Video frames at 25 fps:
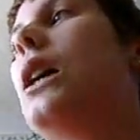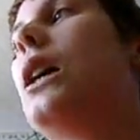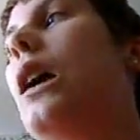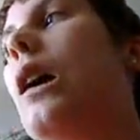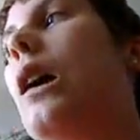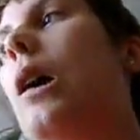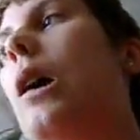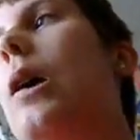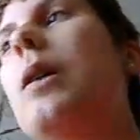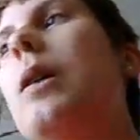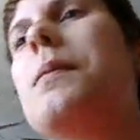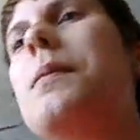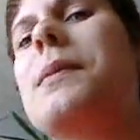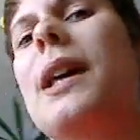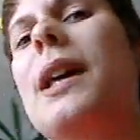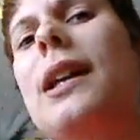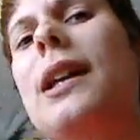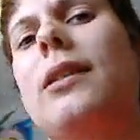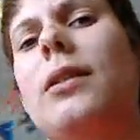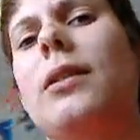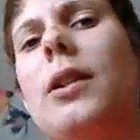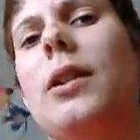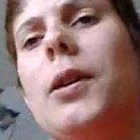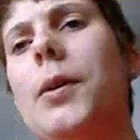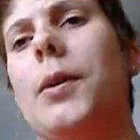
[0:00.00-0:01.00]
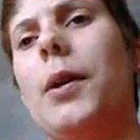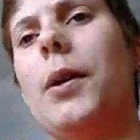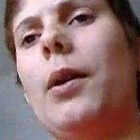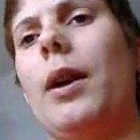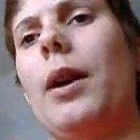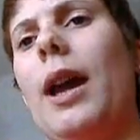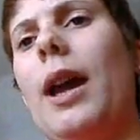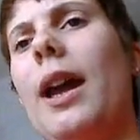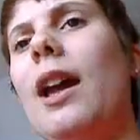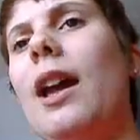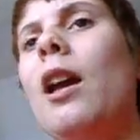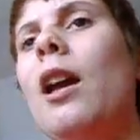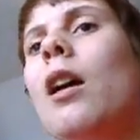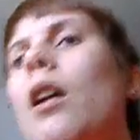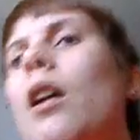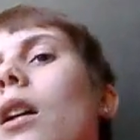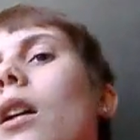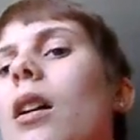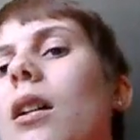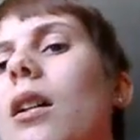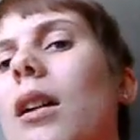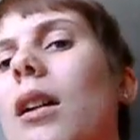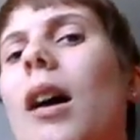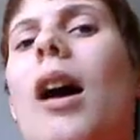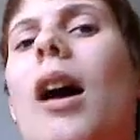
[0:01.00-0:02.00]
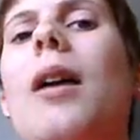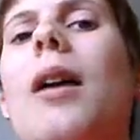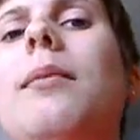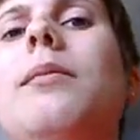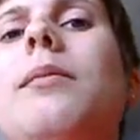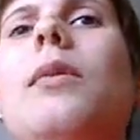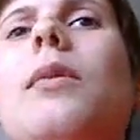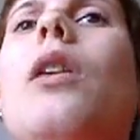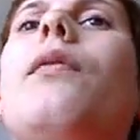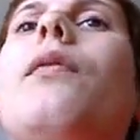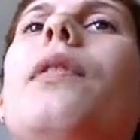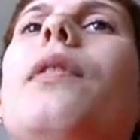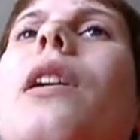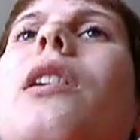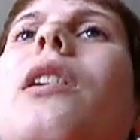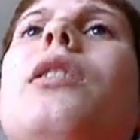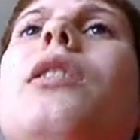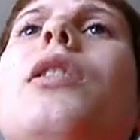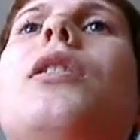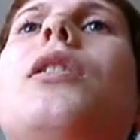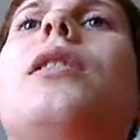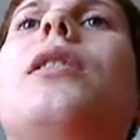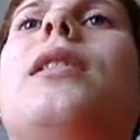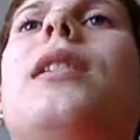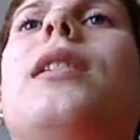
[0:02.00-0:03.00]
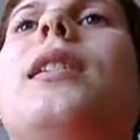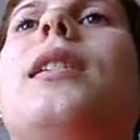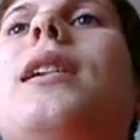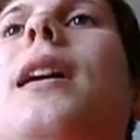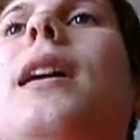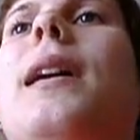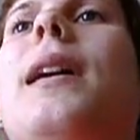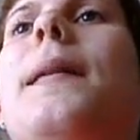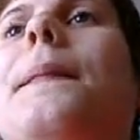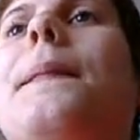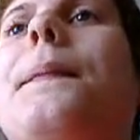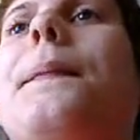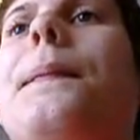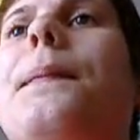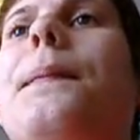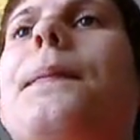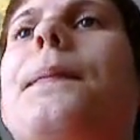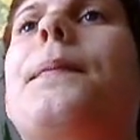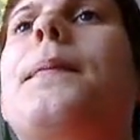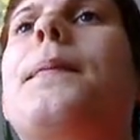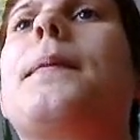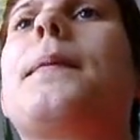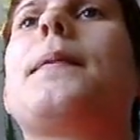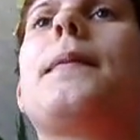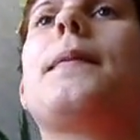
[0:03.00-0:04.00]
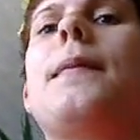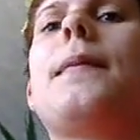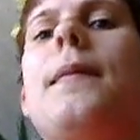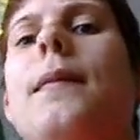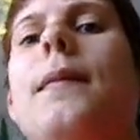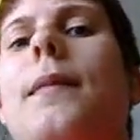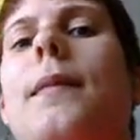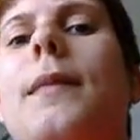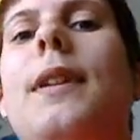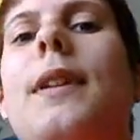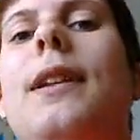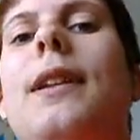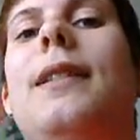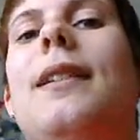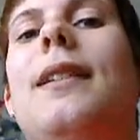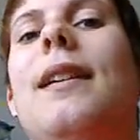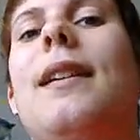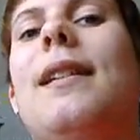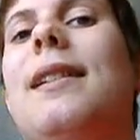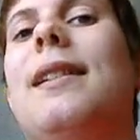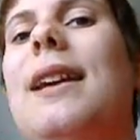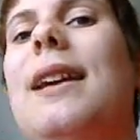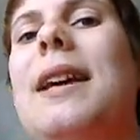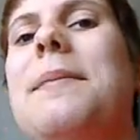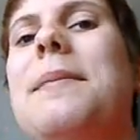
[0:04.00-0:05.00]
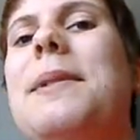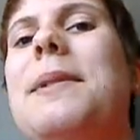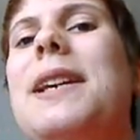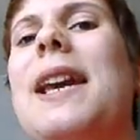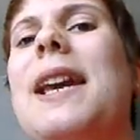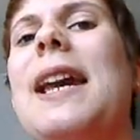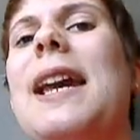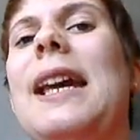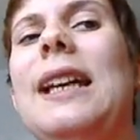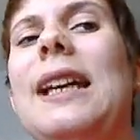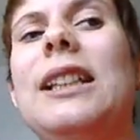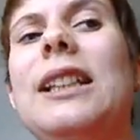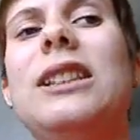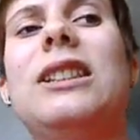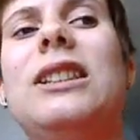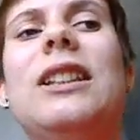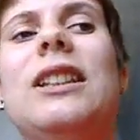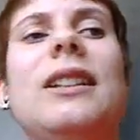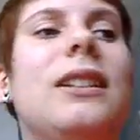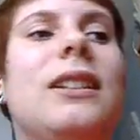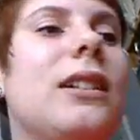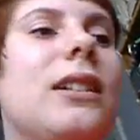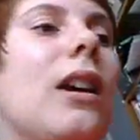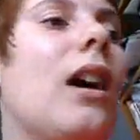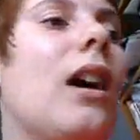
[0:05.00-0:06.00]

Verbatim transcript: I hope that'll go okay. I'm not very good at it yet. It's going to take me ages,